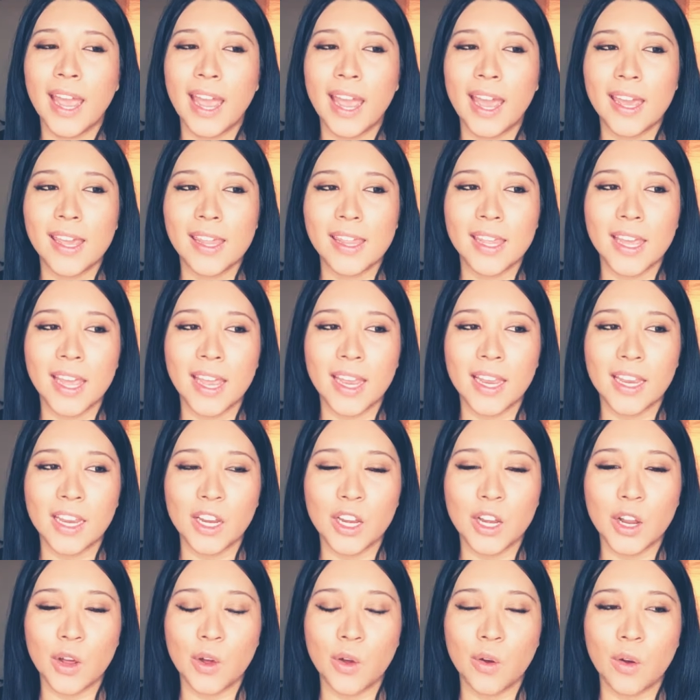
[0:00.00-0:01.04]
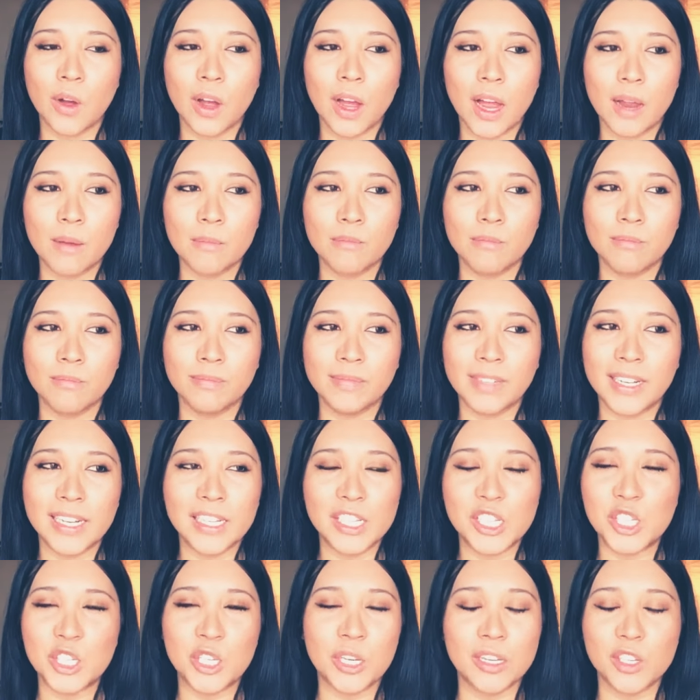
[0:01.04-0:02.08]
And then, you know, I'm
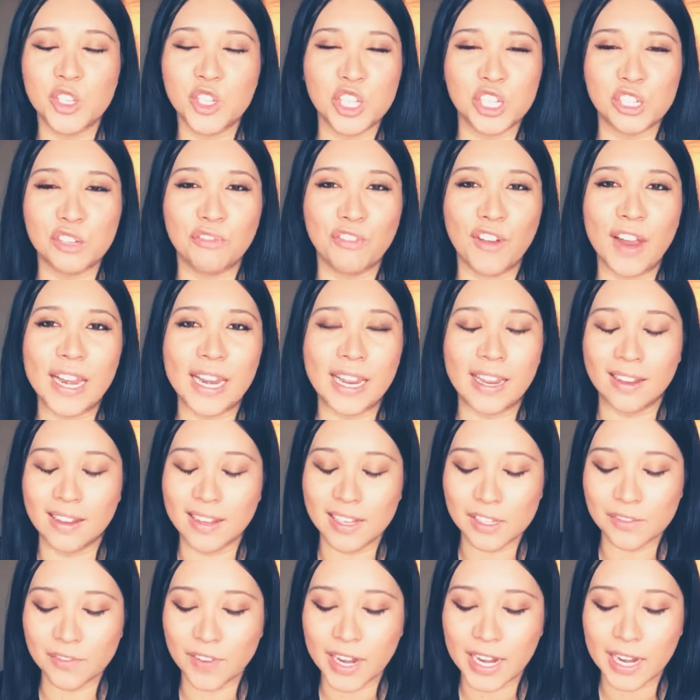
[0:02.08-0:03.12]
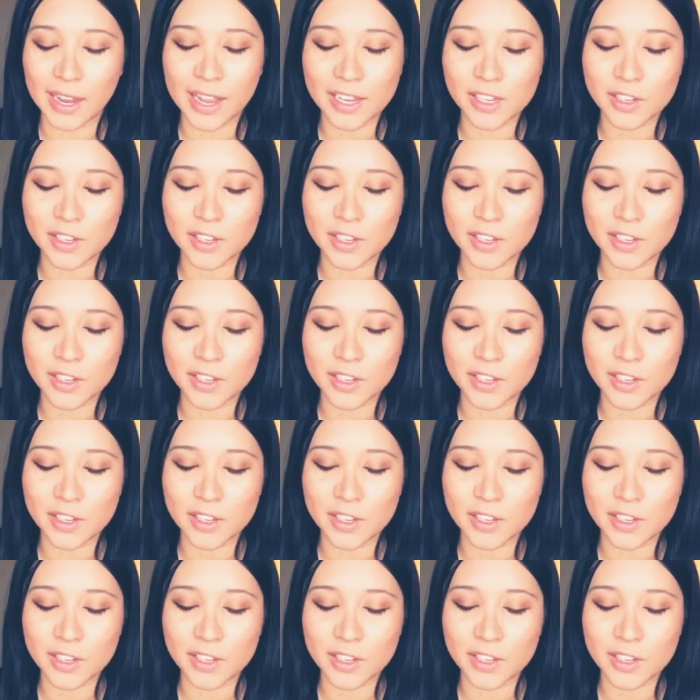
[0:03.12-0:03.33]
it's it's just funny. It's funny.